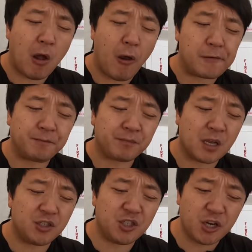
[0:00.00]
Oh,
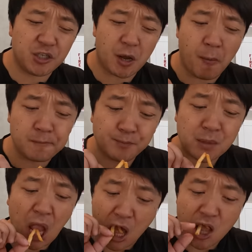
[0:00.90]
the seasoning, it
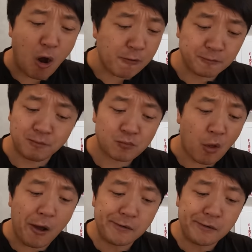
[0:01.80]
tastes like I'm eating fajita